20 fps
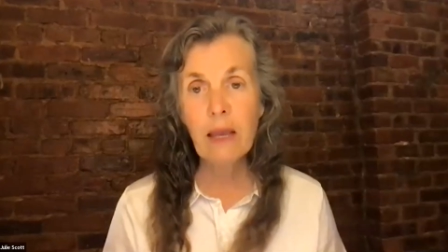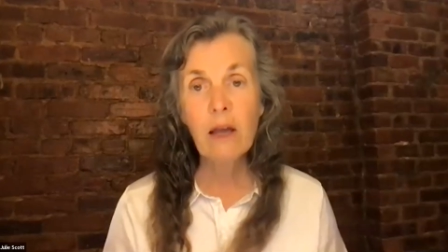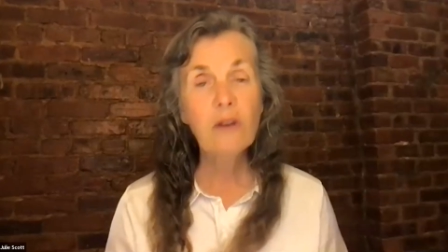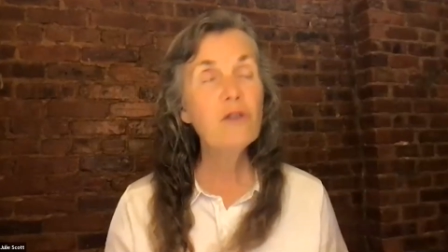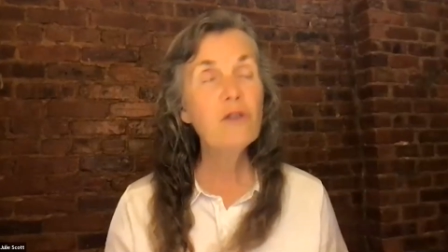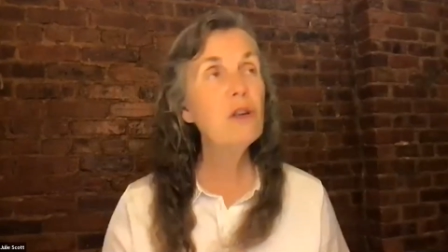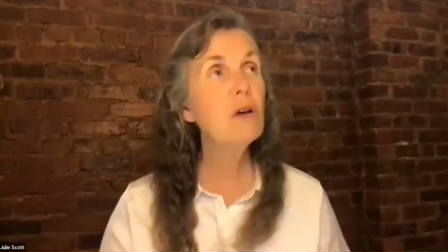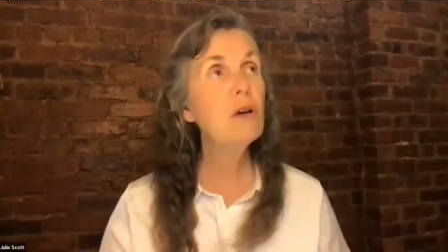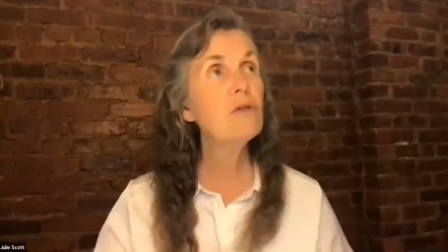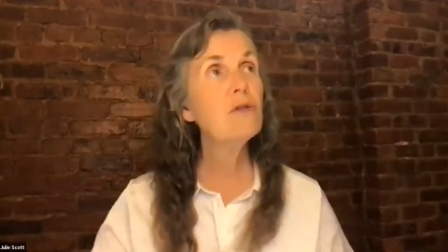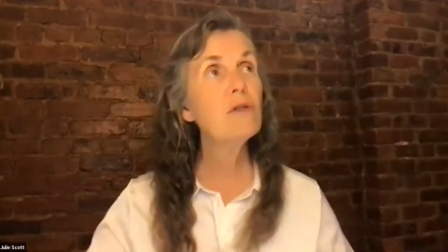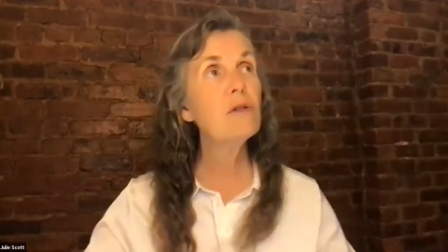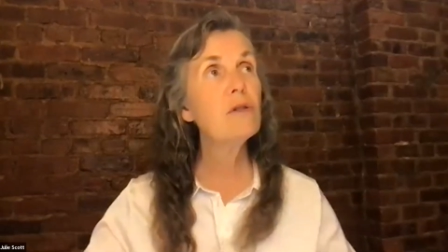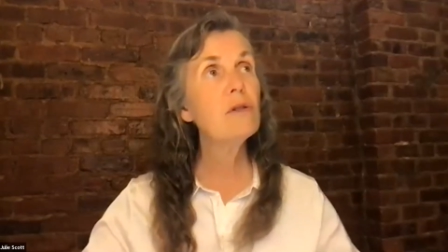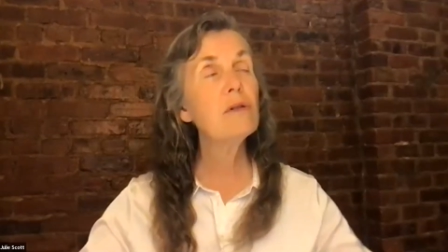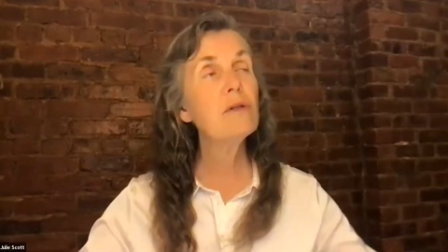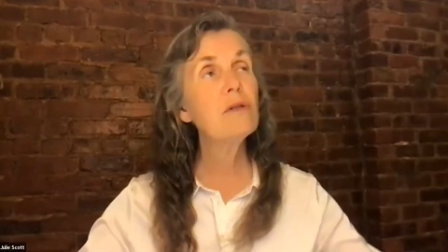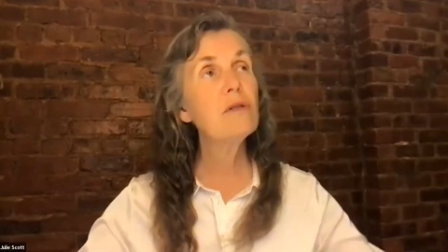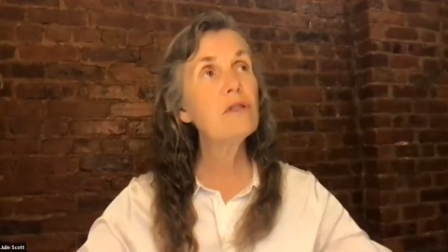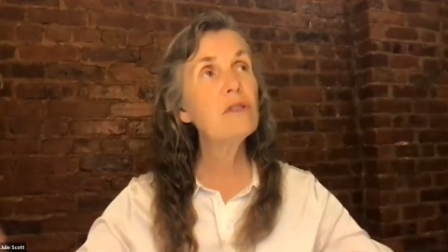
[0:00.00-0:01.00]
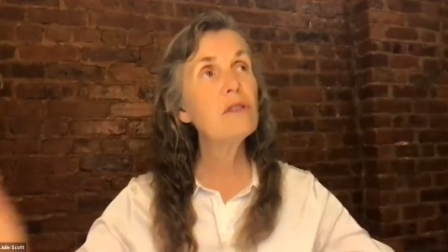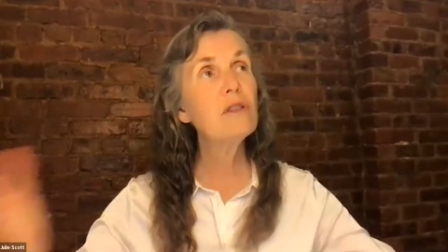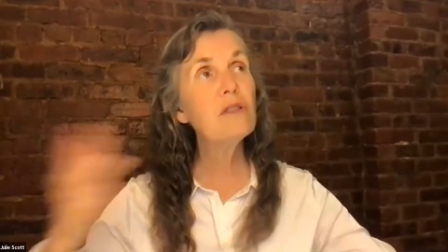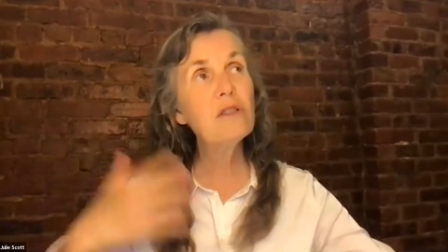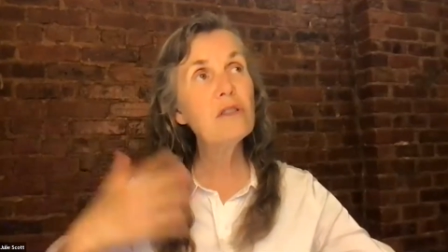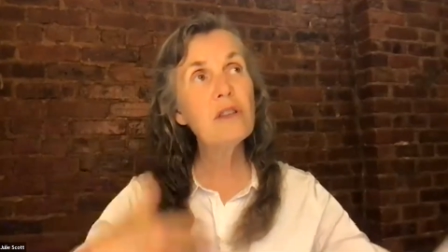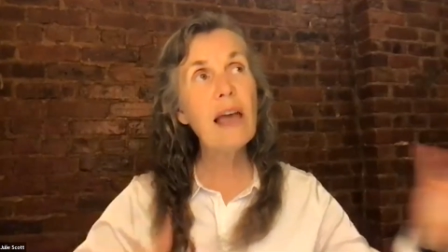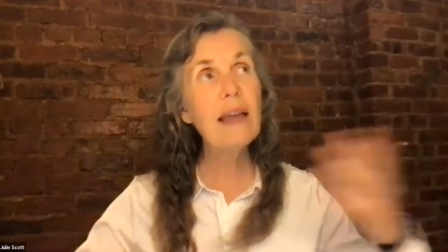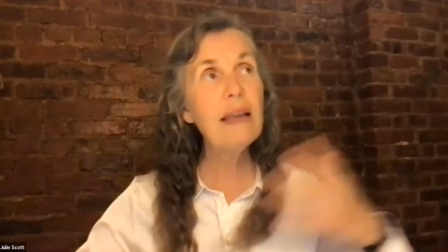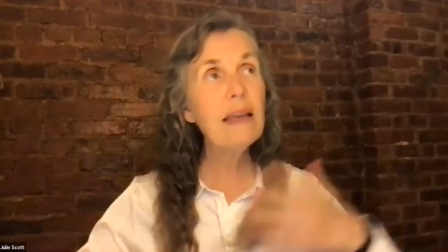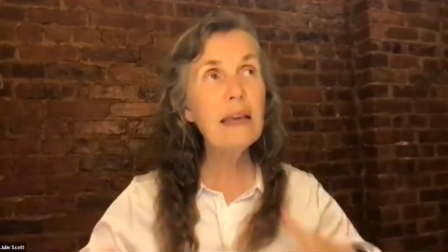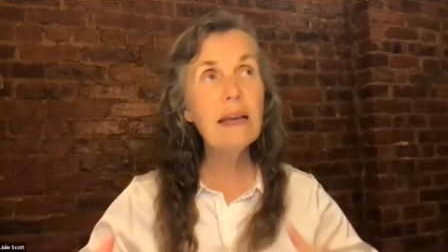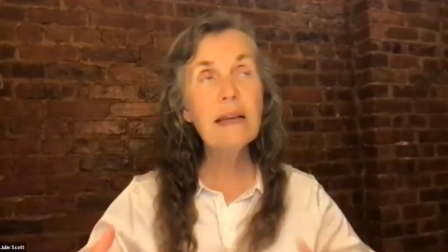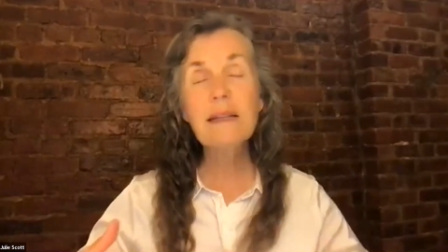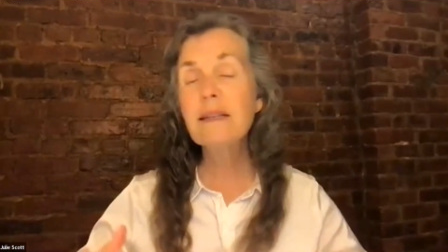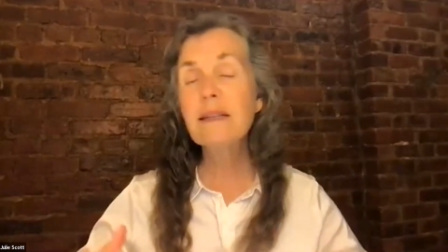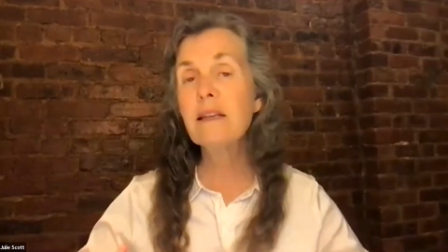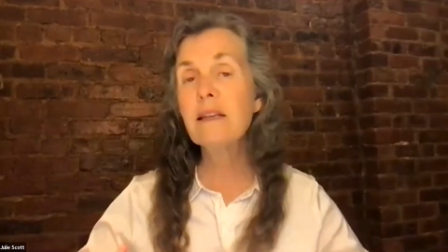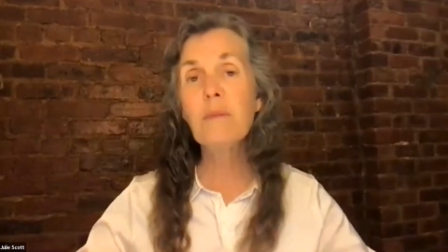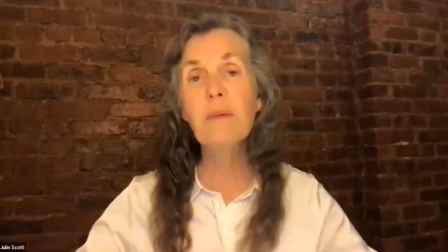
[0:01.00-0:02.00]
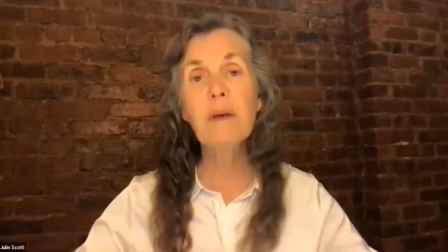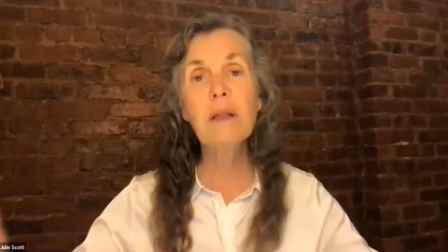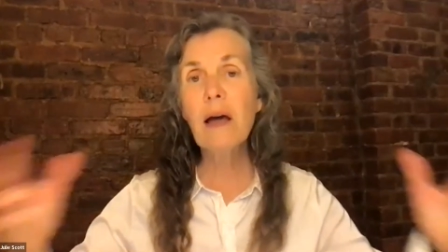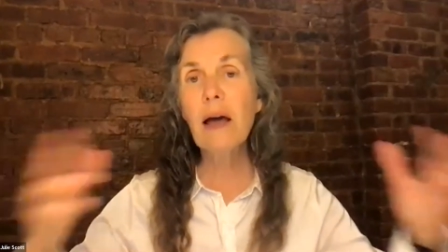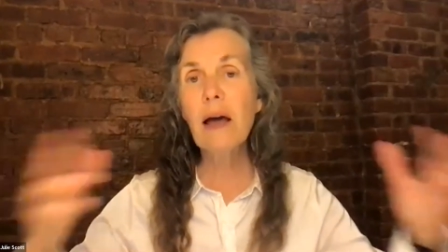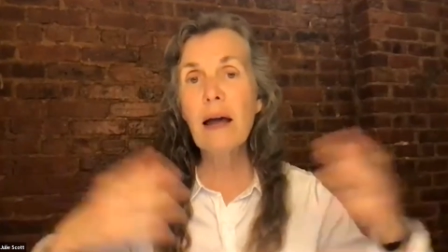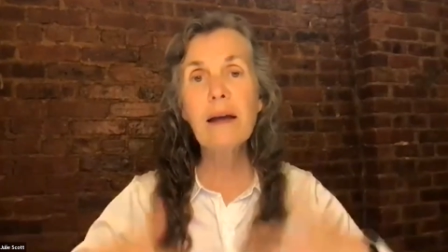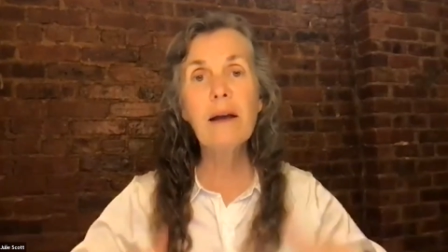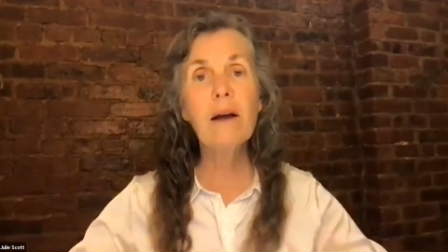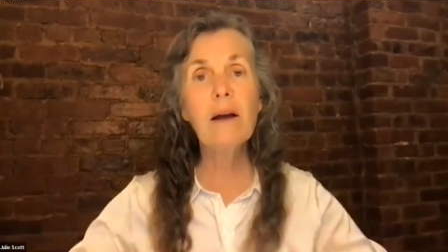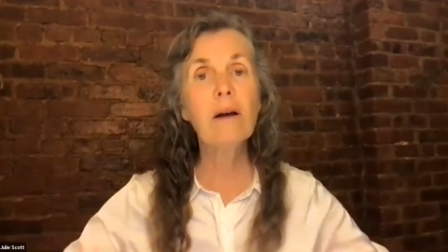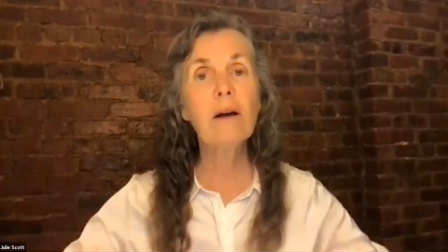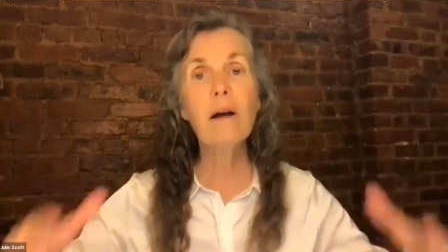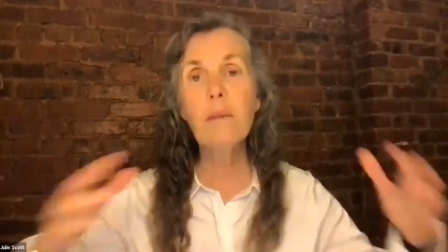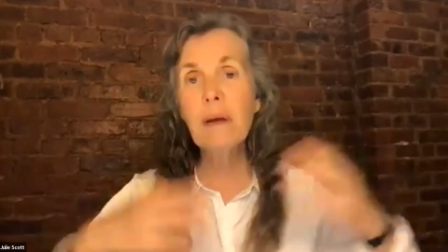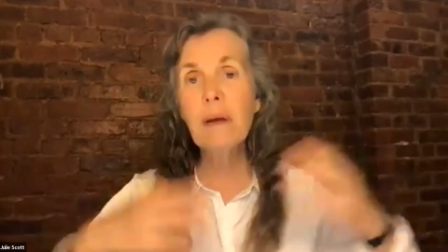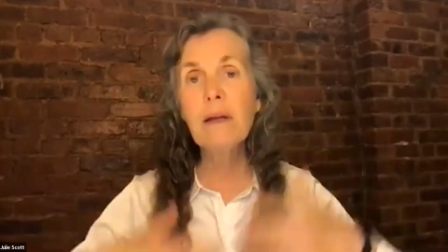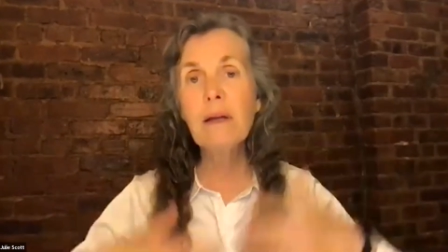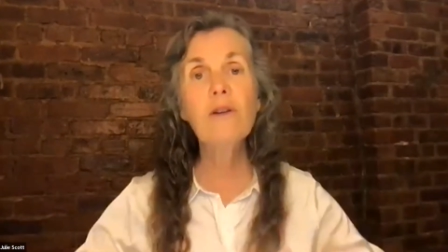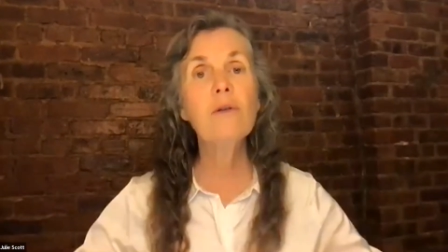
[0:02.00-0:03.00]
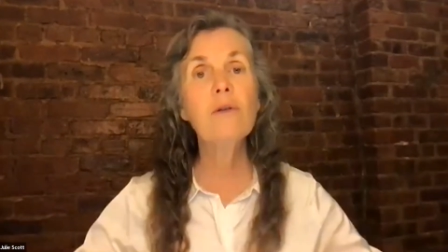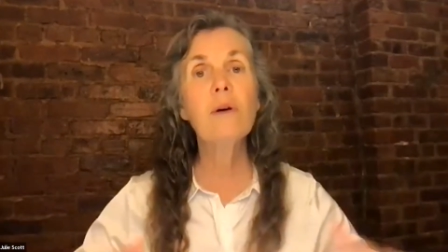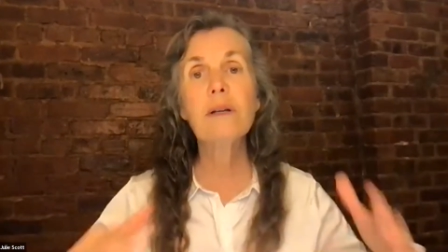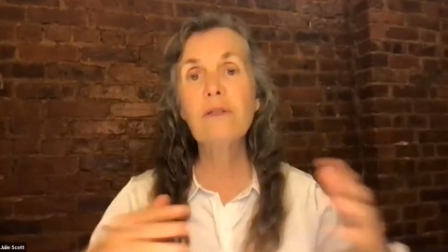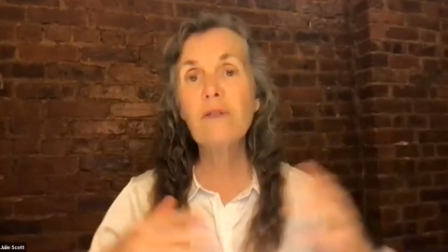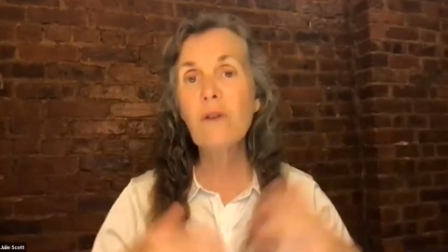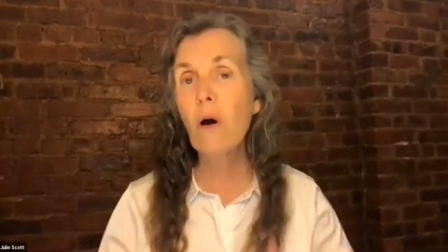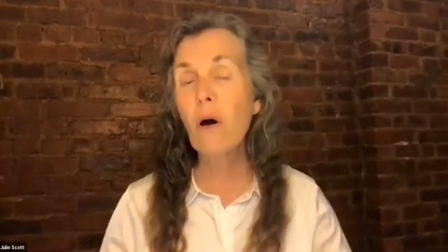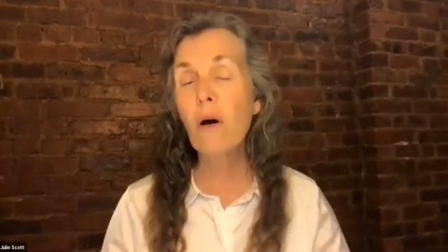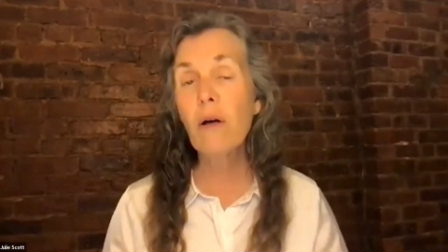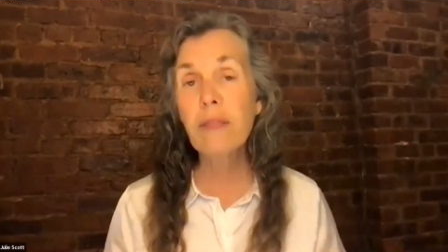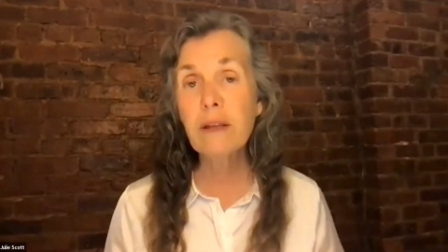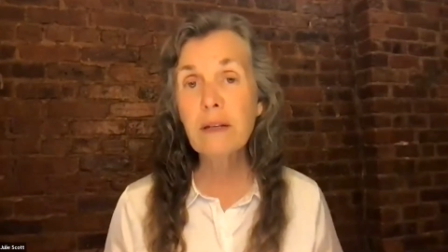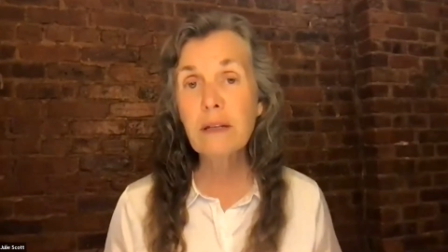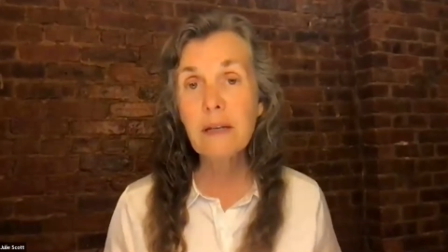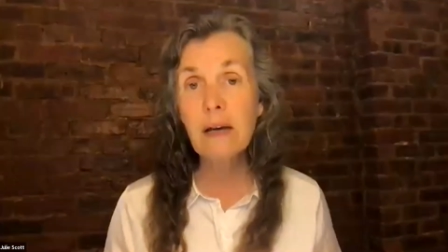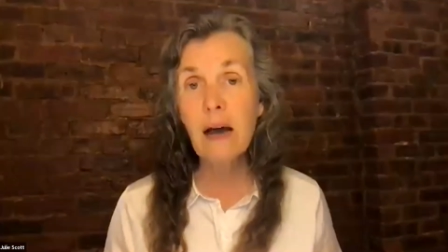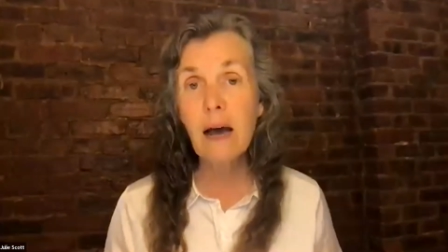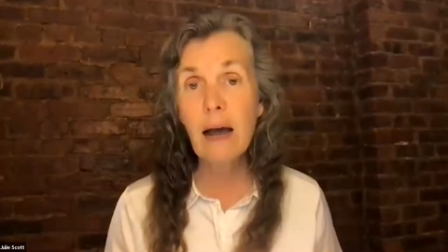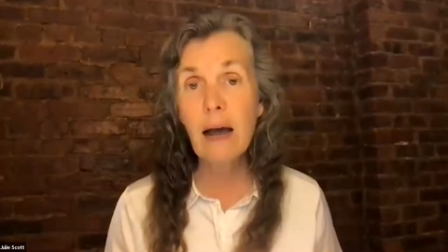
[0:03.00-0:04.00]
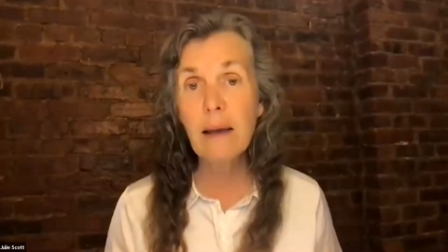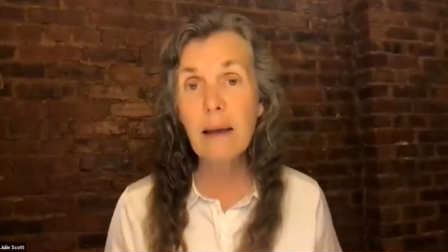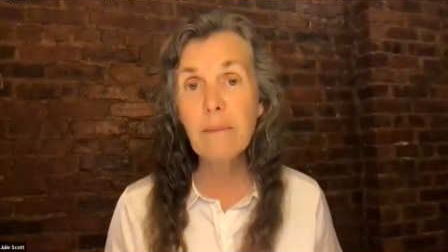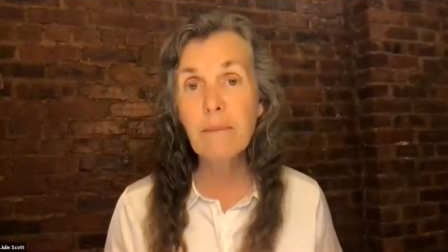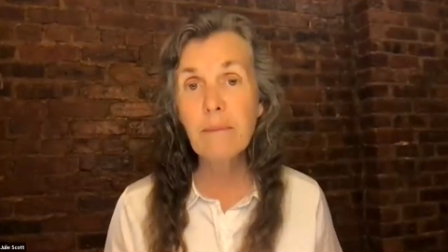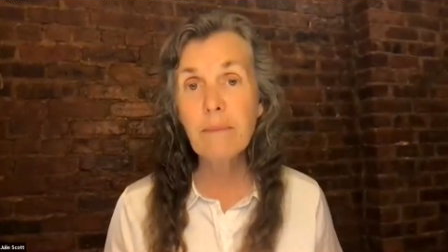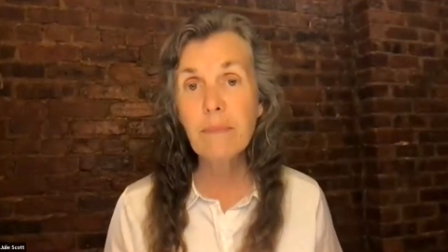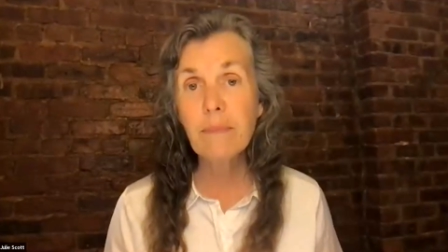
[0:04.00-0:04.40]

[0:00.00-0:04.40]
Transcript: So, psychic stimuli are coming to us all the time,